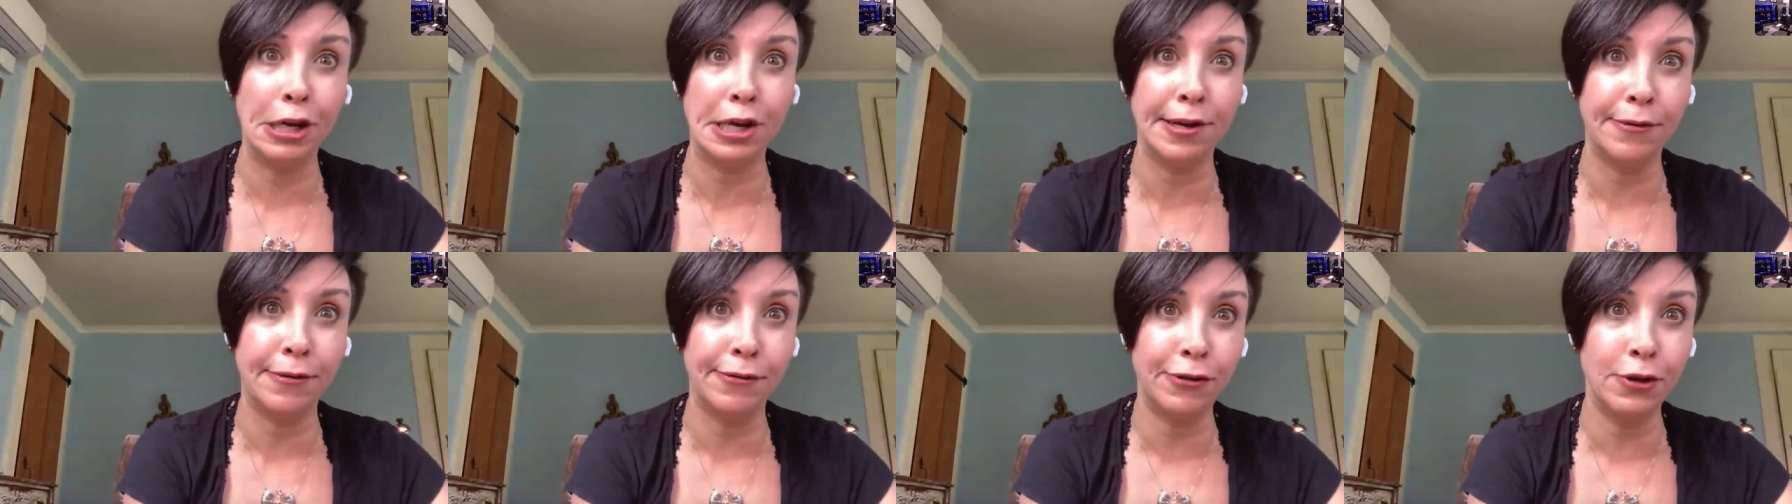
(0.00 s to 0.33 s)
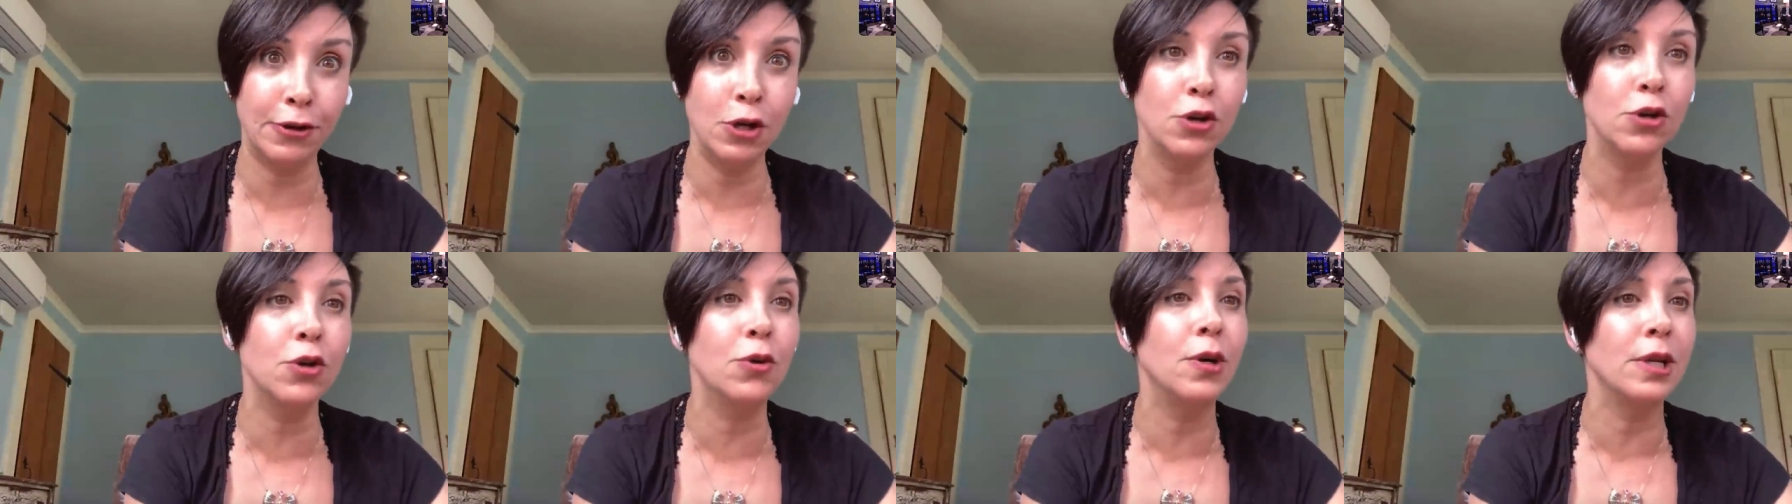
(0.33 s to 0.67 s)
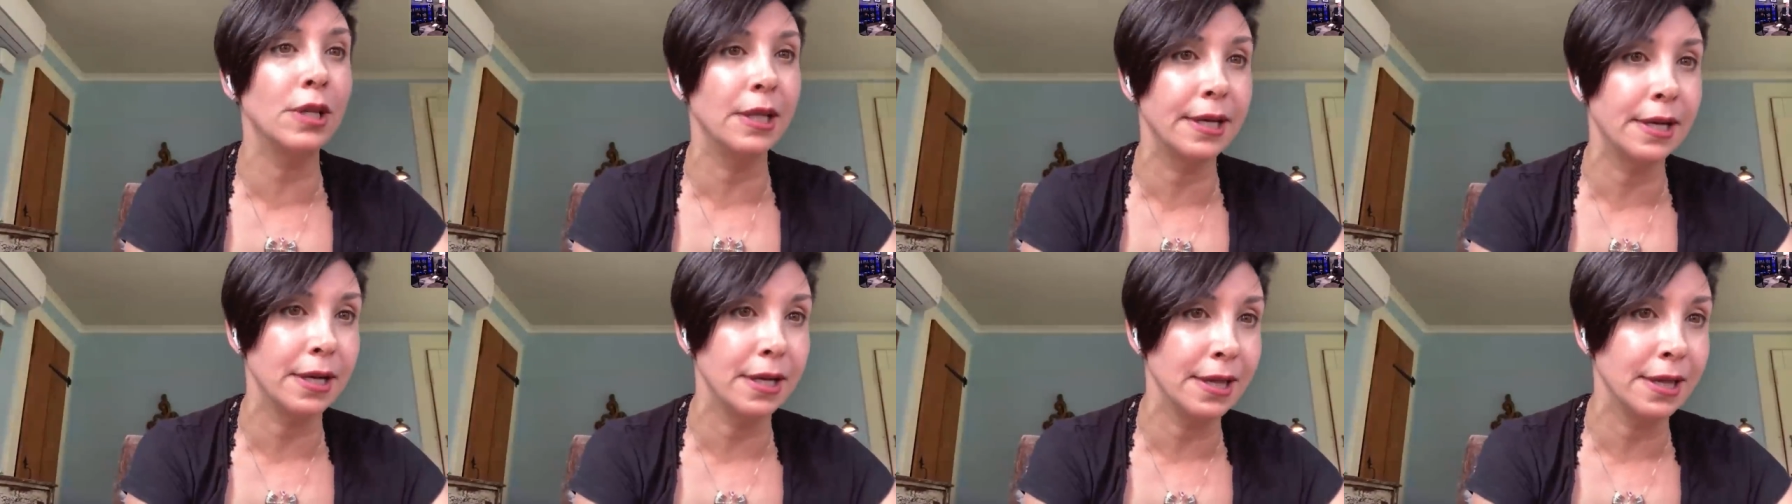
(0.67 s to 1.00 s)
in a few, a
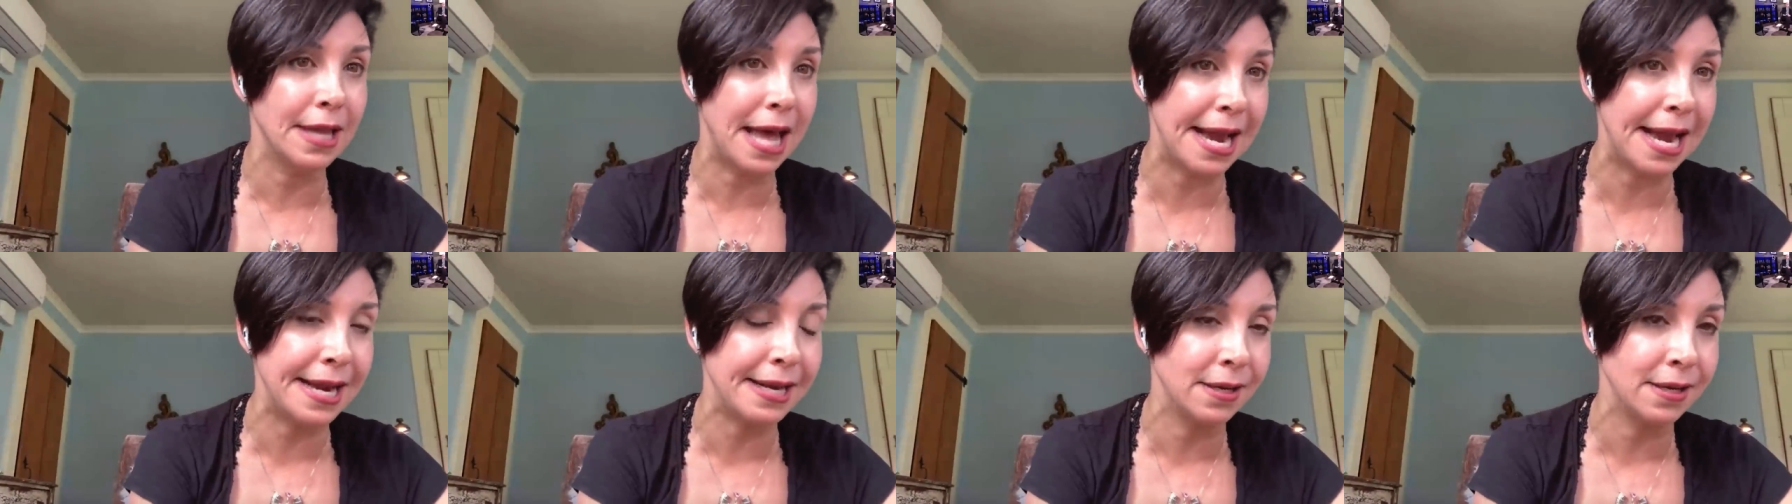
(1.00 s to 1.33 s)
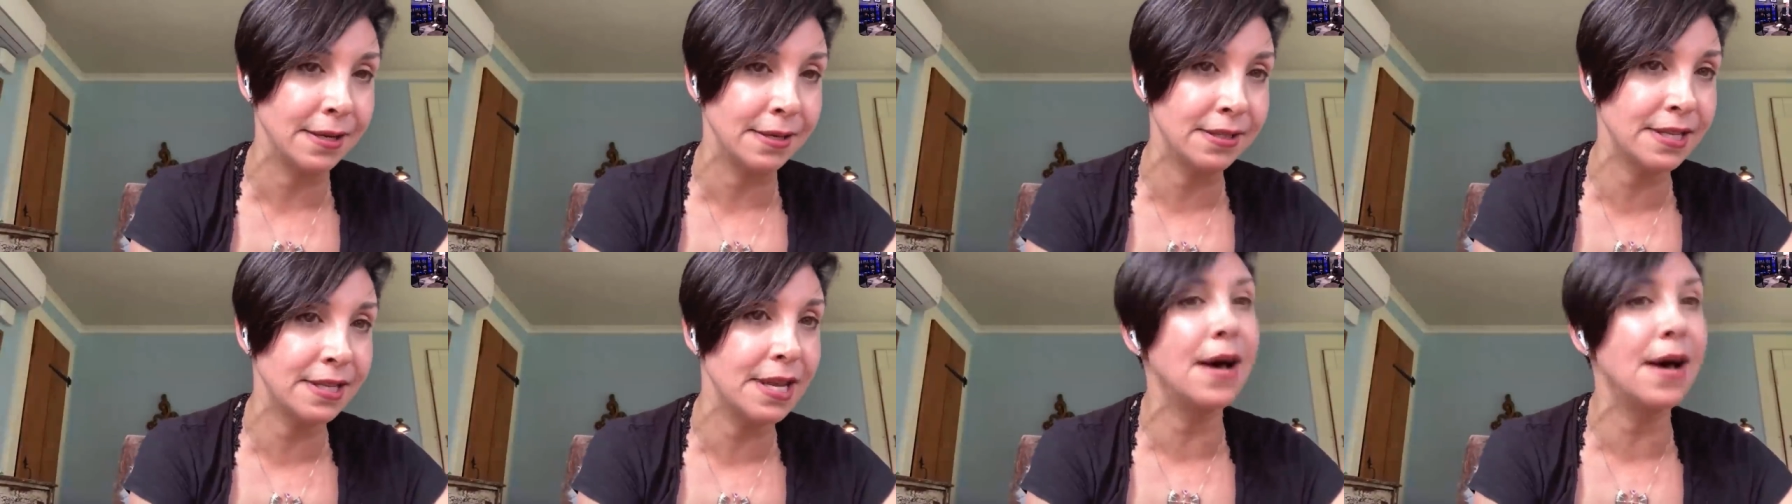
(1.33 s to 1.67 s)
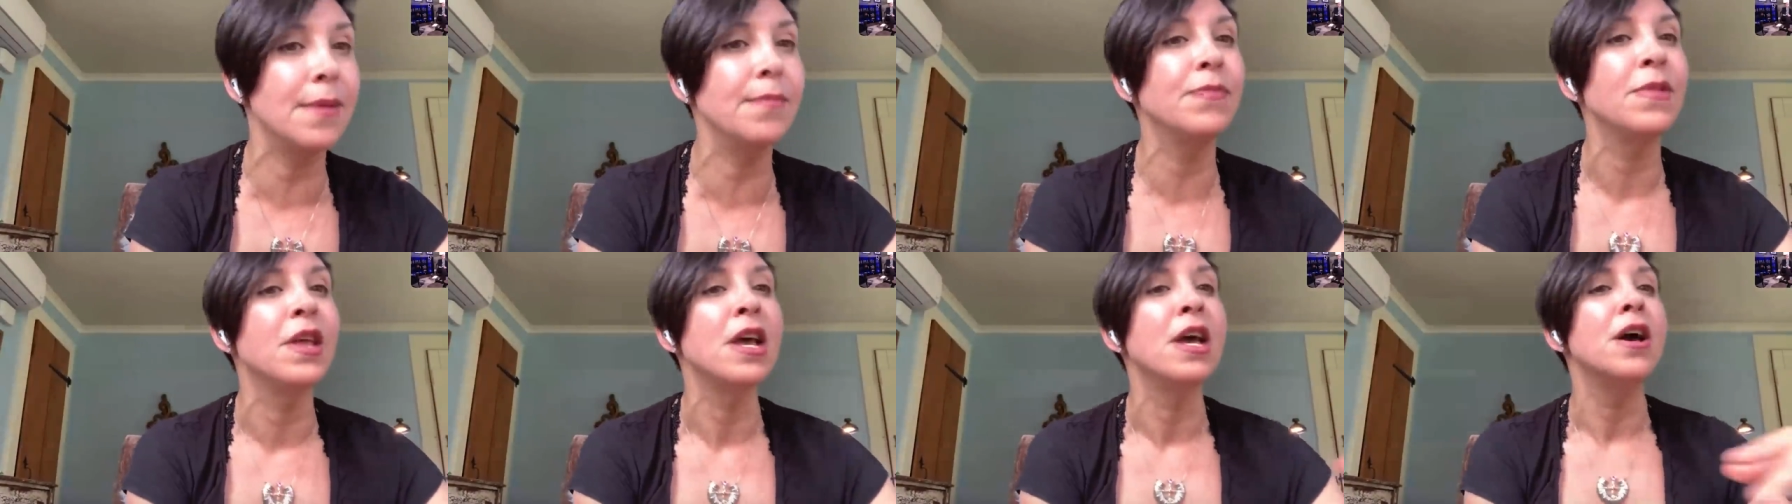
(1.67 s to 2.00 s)
little light in
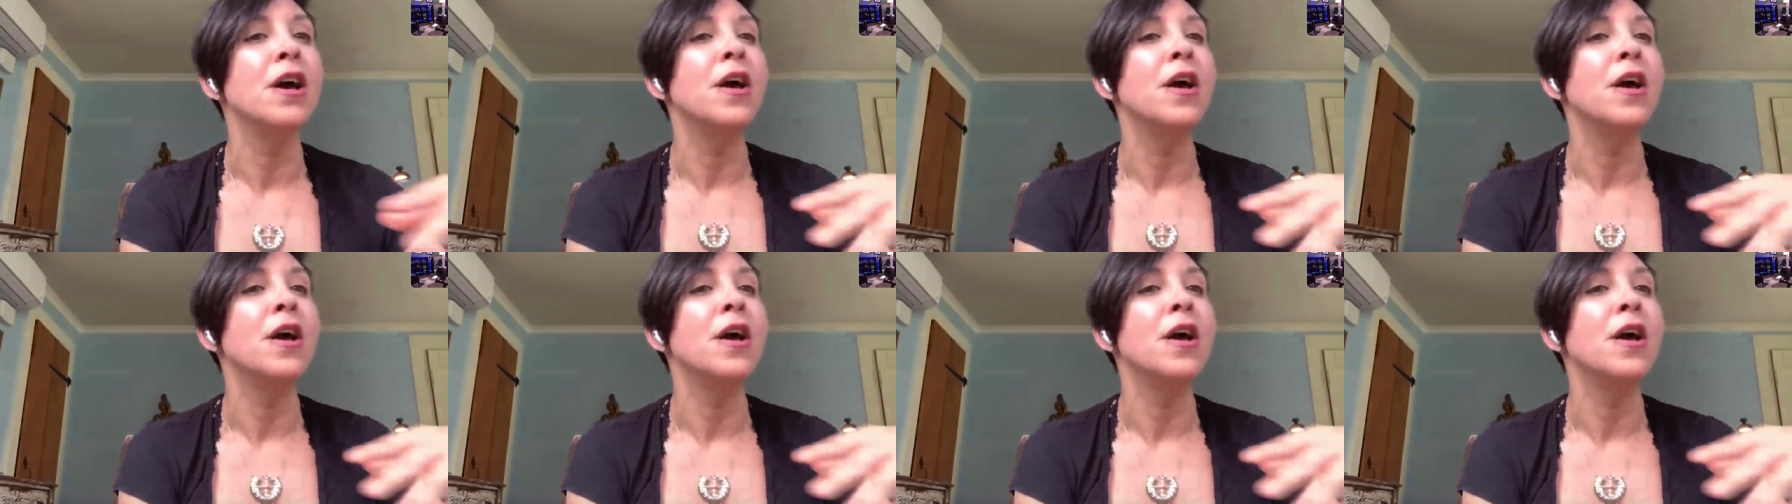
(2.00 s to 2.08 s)
some.